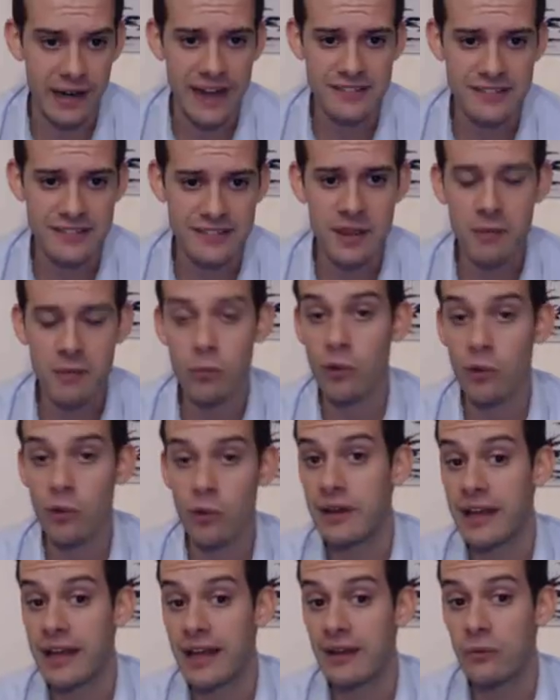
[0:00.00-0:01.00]
And some of them
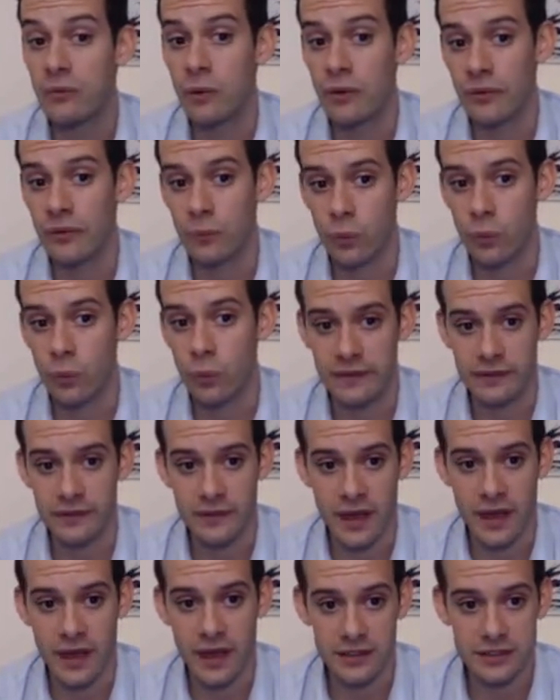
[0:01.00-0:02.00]
were what, what
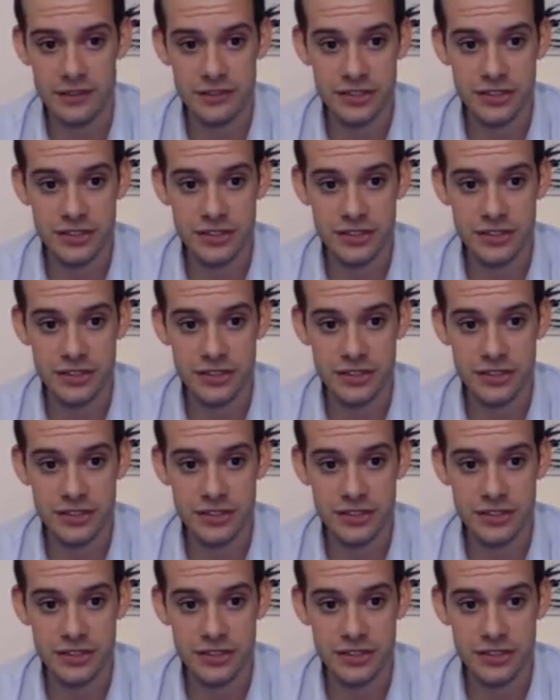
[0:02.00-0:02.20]
uh,